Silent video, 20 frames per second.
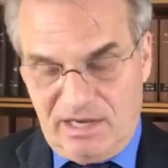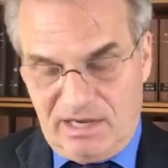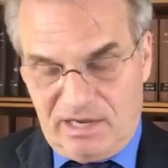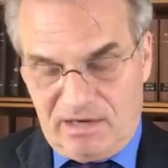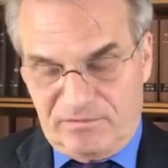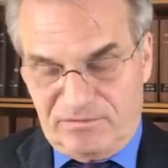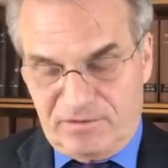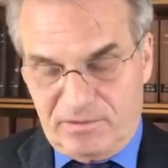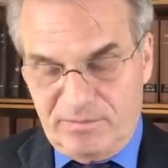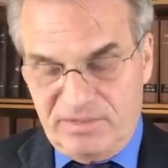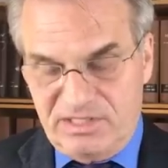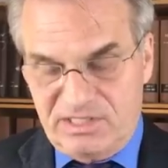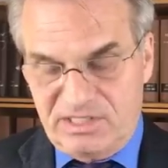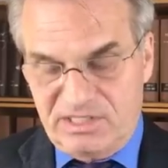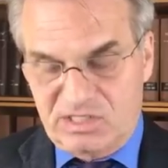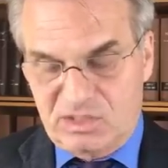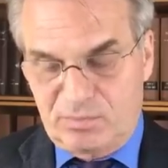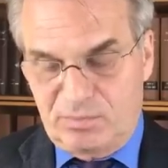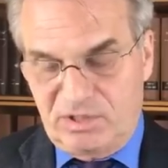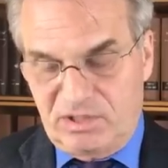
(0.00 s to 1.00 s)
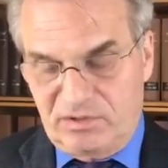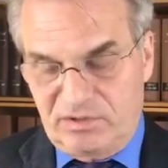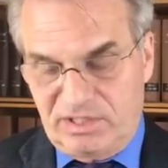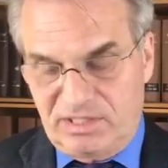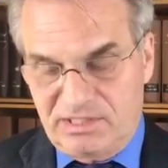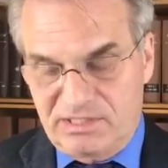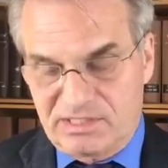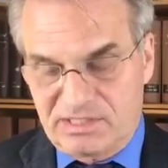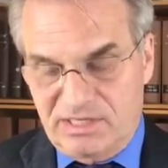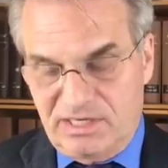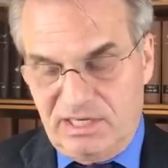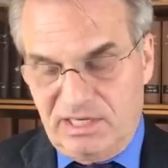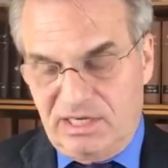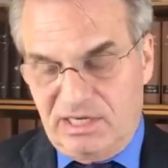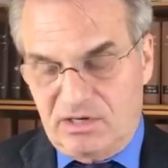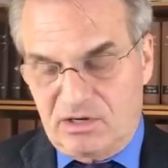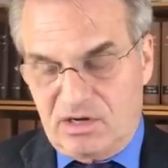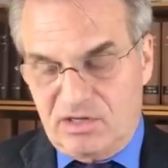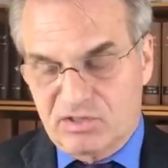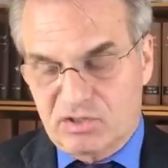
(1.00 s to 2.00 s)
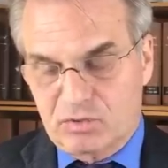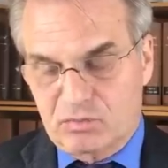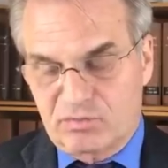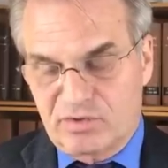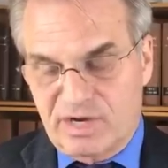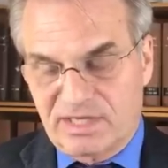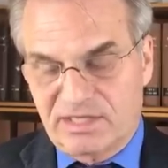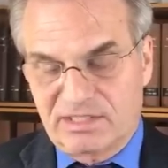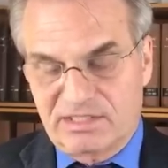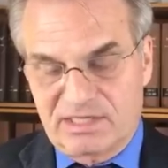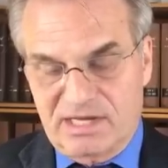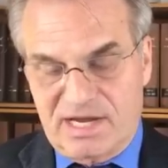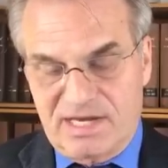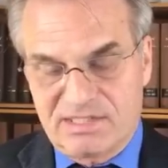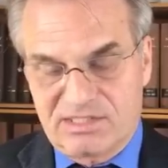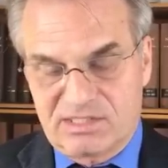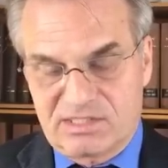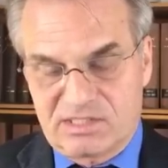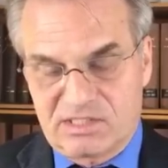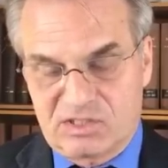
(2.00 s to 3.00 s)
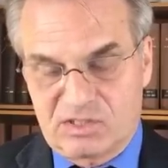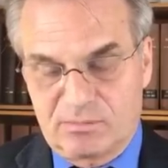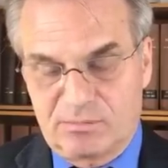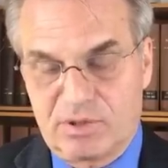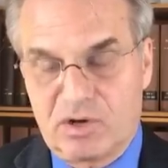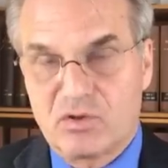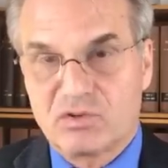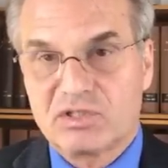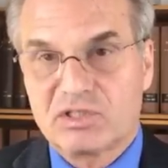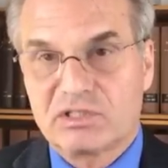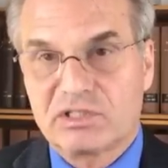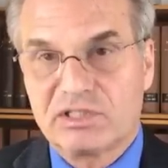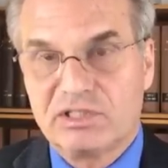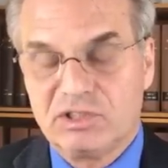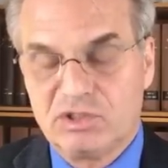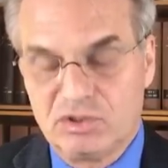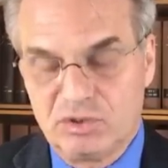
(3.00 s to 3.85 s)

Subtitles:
And from this experience, it also recognizes a supposedly